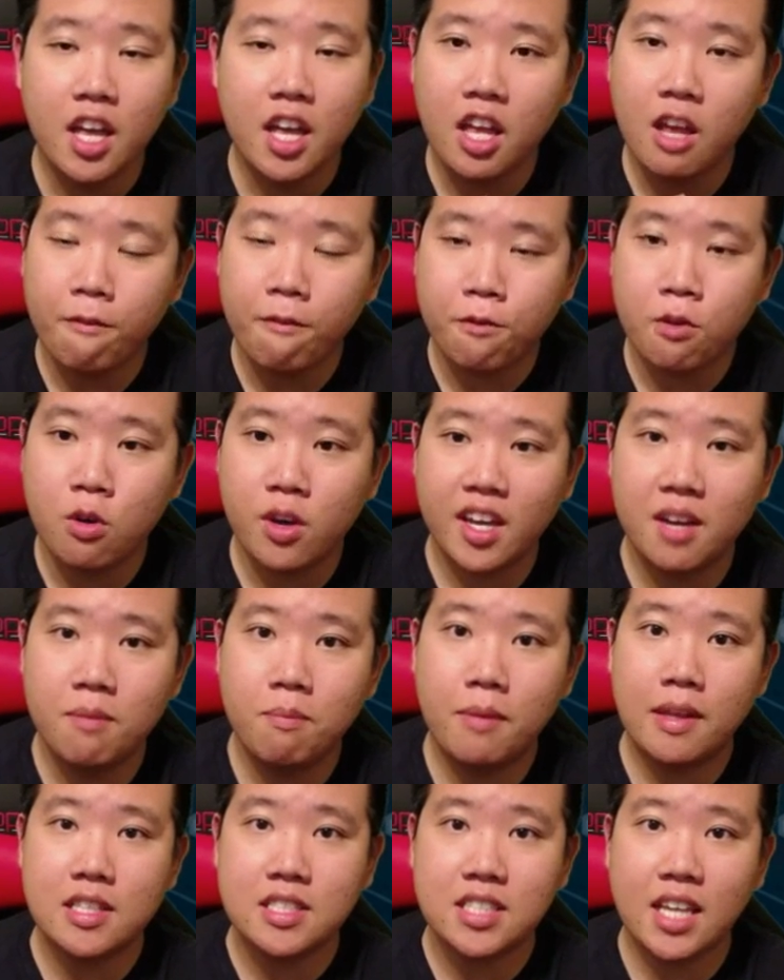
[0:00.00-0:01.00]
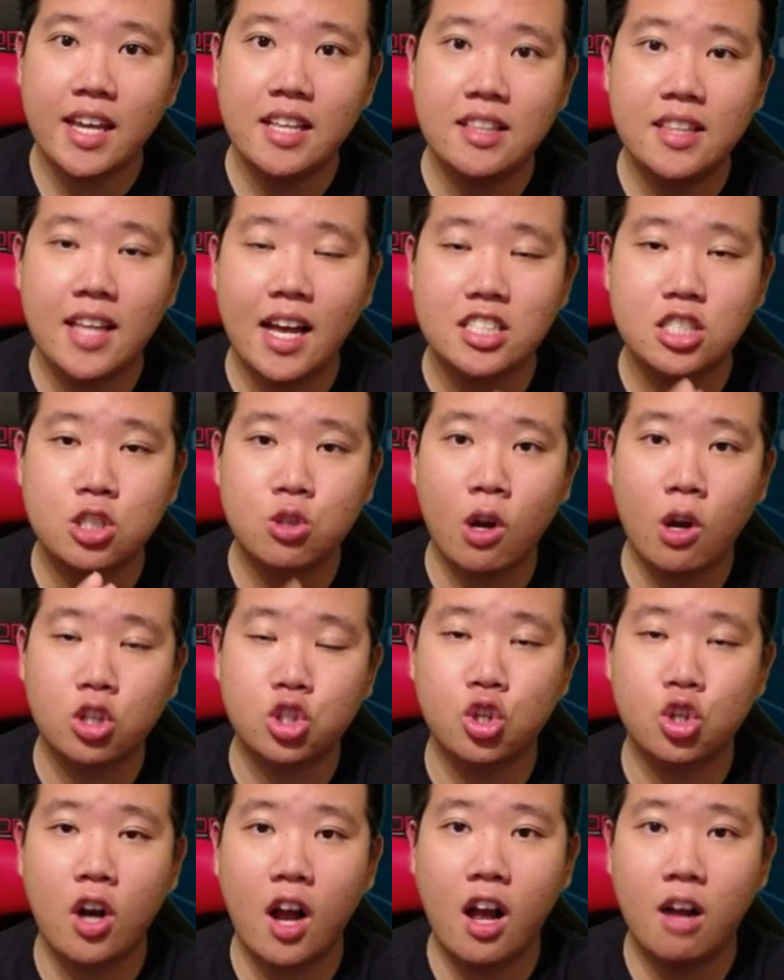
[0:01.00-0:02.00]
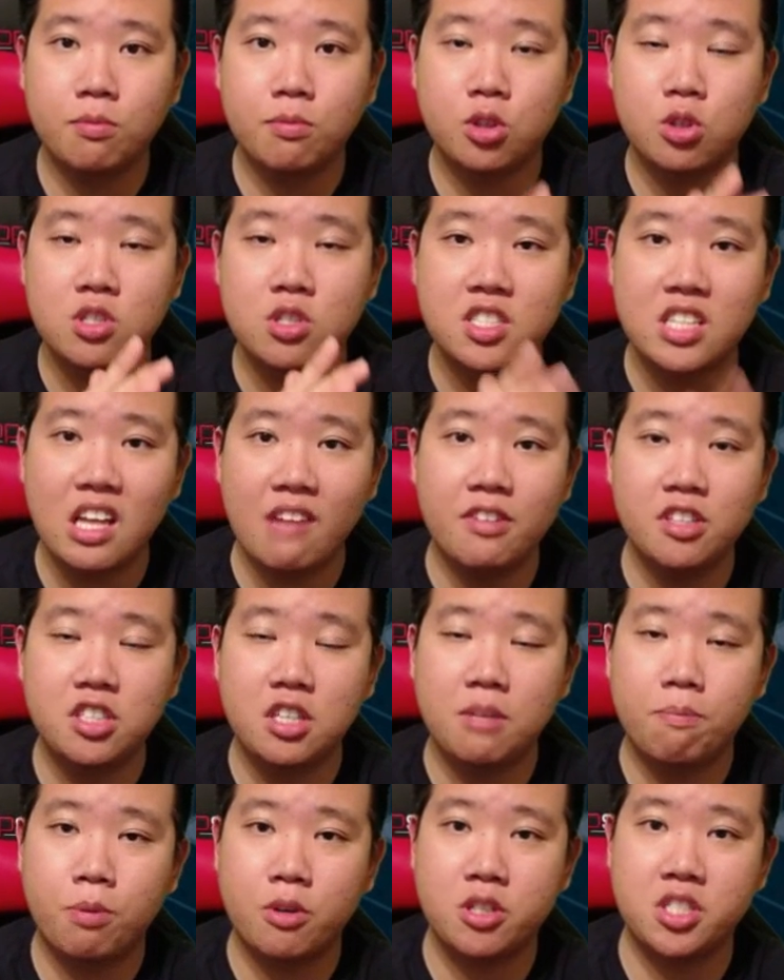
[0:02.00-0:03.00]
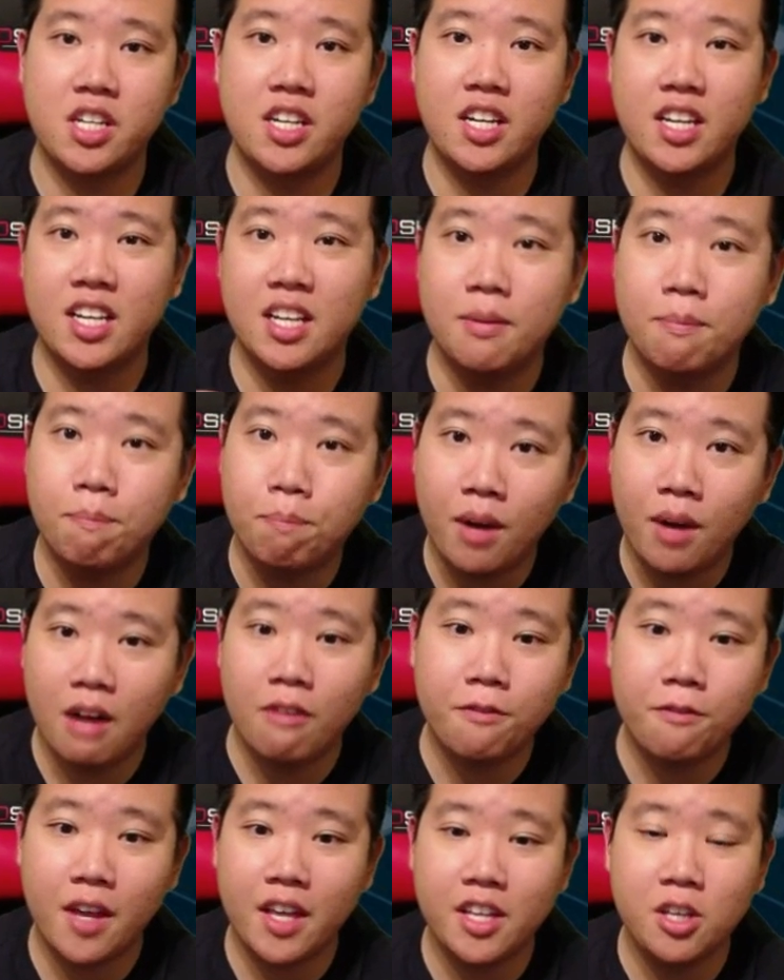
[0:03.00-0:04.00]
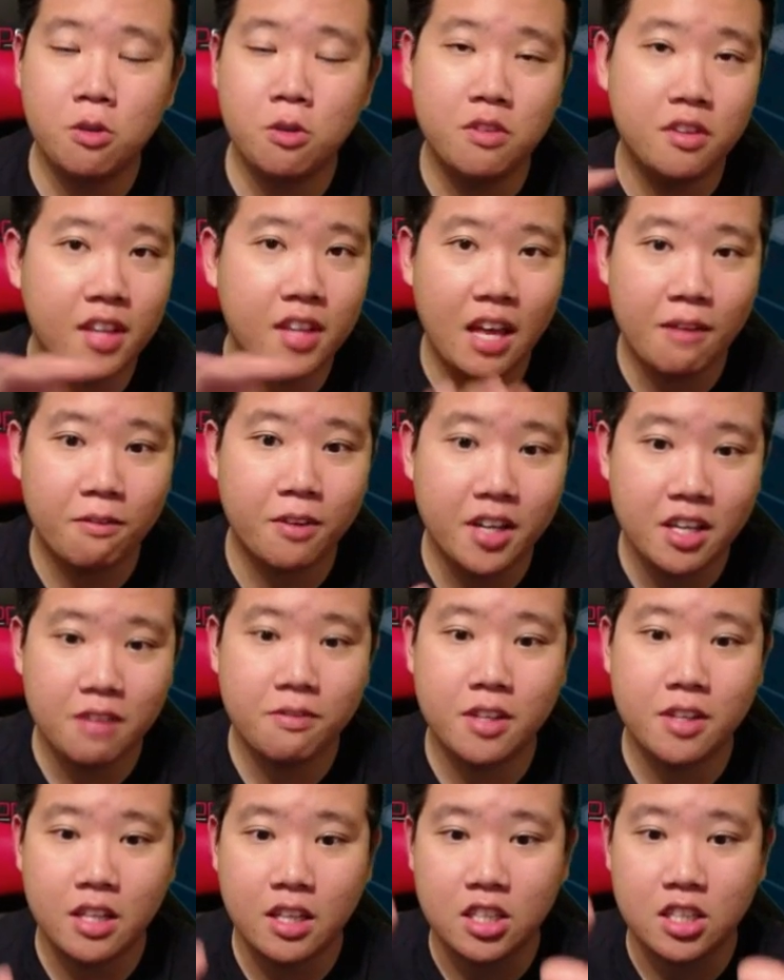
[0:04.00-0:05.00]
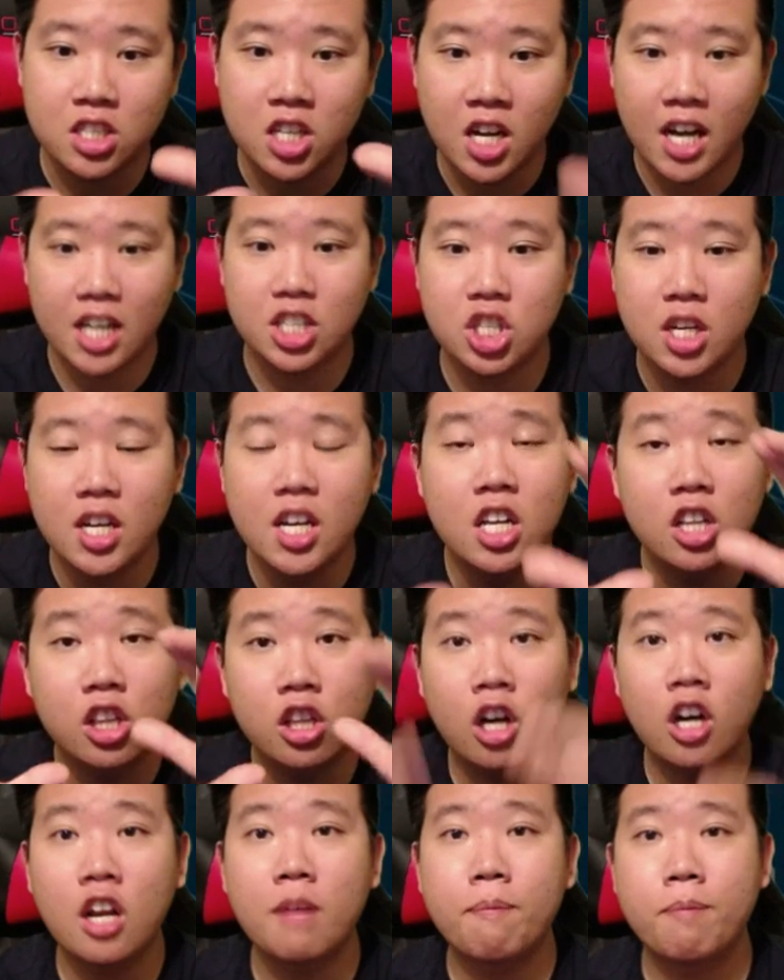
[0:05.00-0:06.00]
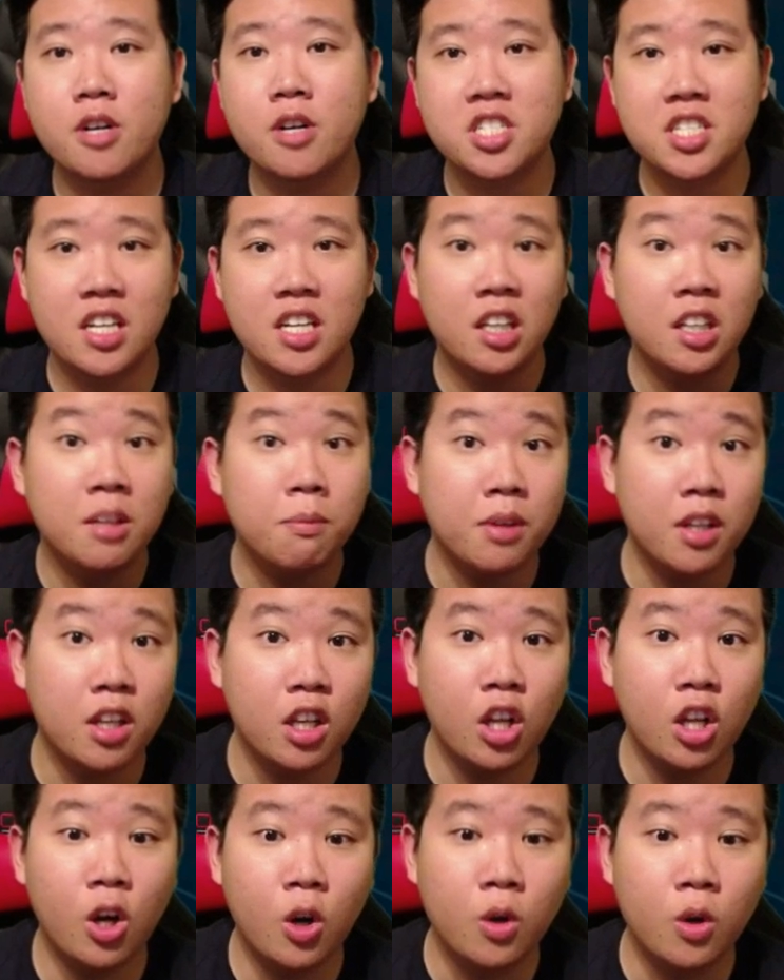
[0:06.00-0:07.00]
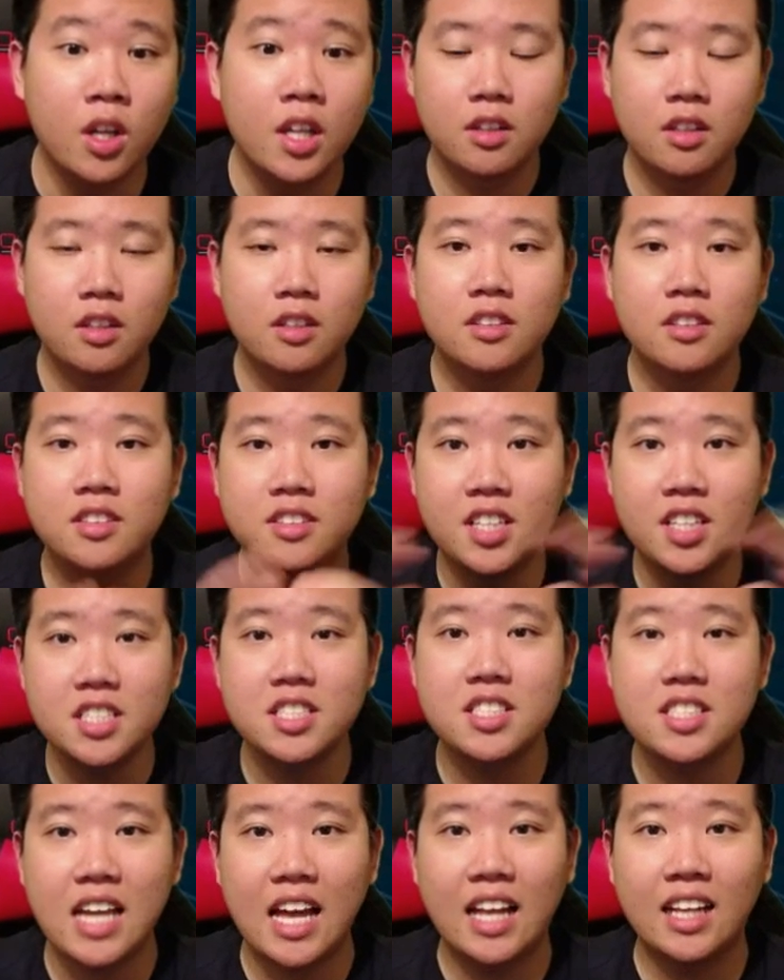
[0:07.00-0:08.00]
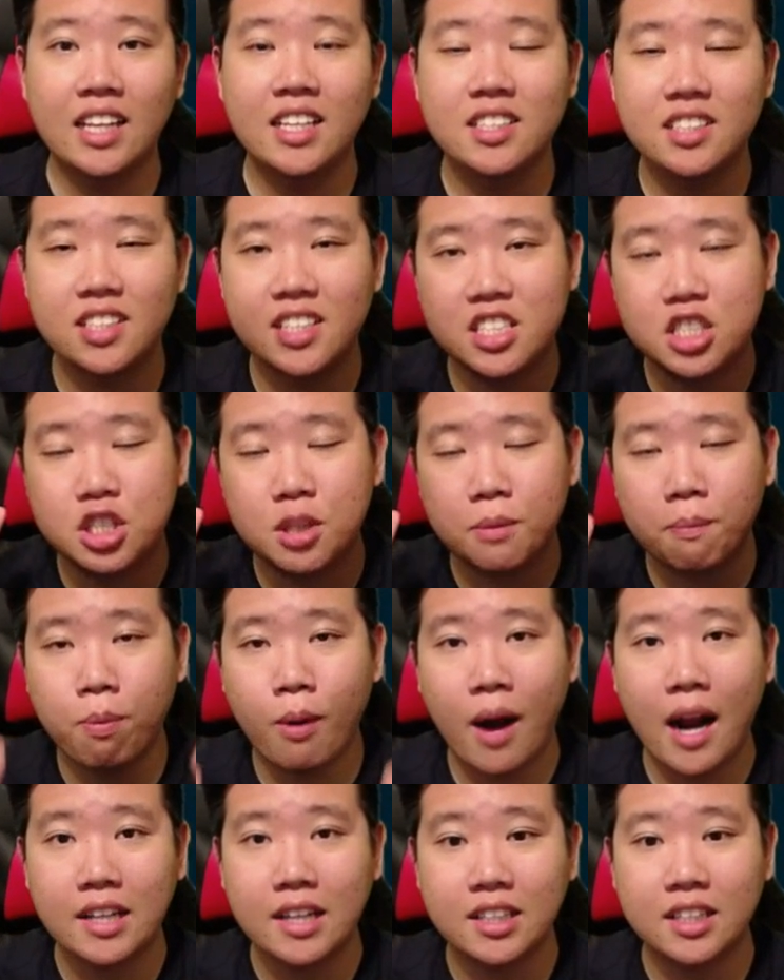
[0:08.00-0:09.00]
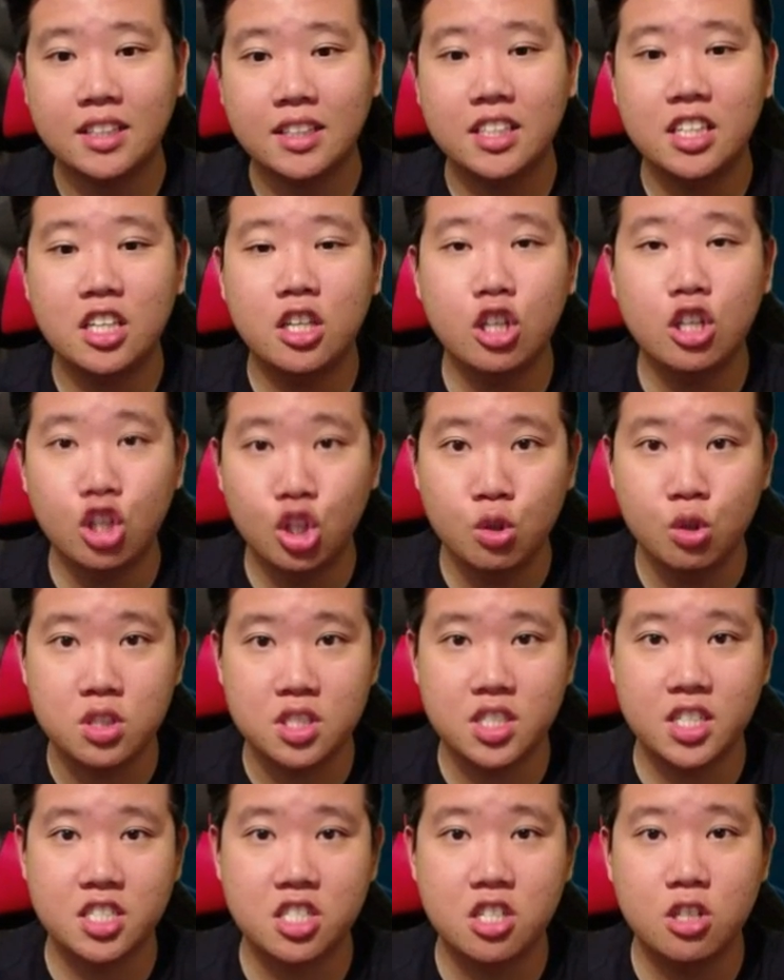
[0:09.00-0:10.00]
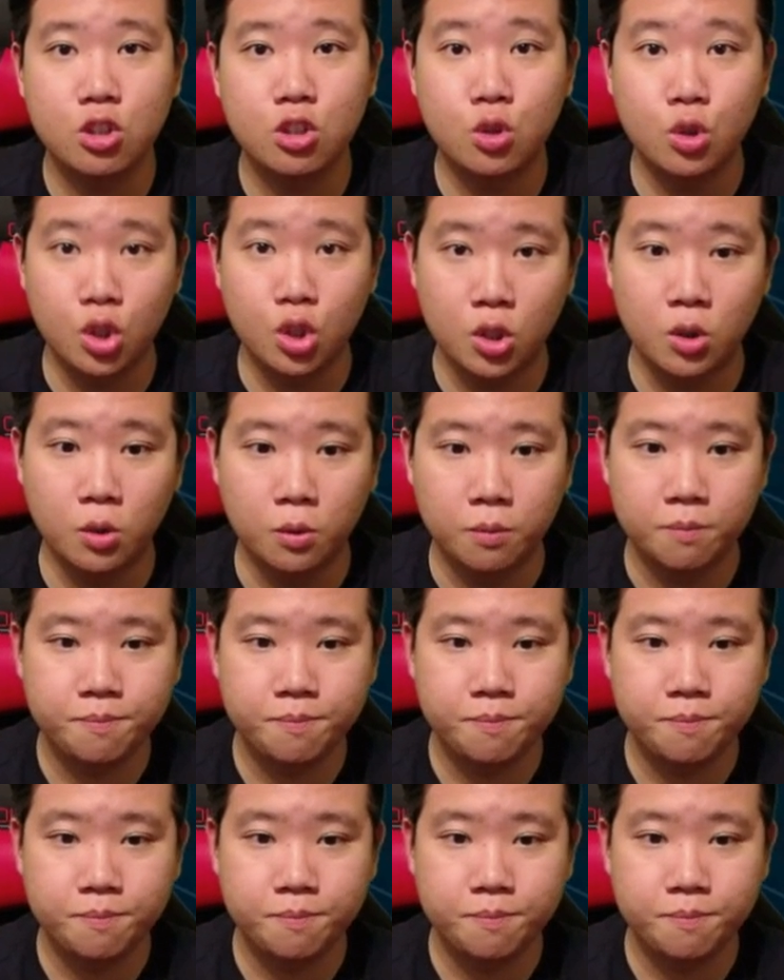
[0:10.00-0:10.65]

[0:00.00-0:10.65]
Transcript: If you can maintain that structure up to 70% and above, and you never even touch 30% and below, this talent is practically useless to you.